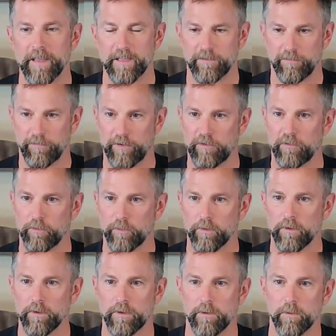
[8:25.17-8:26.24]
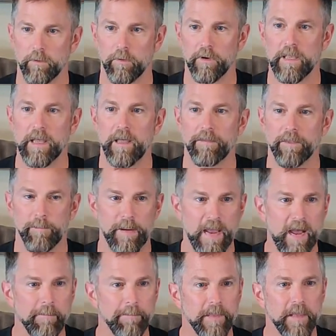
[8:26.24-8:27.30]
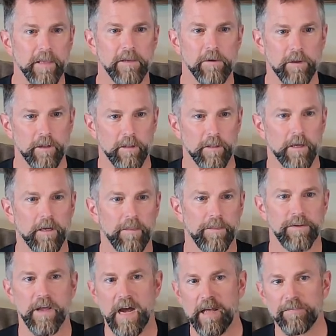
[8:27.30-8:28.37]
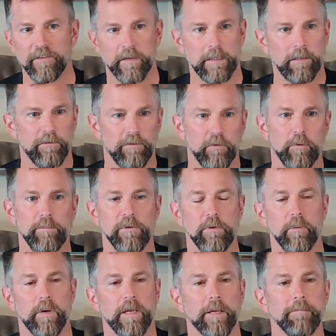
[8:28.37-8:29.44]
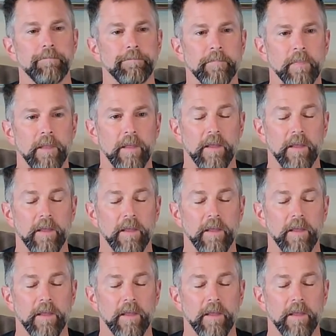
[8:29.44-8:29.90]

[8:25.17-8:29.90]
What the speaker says: It's visual. You look at the map, you can click on the dots and it'll zoom you in.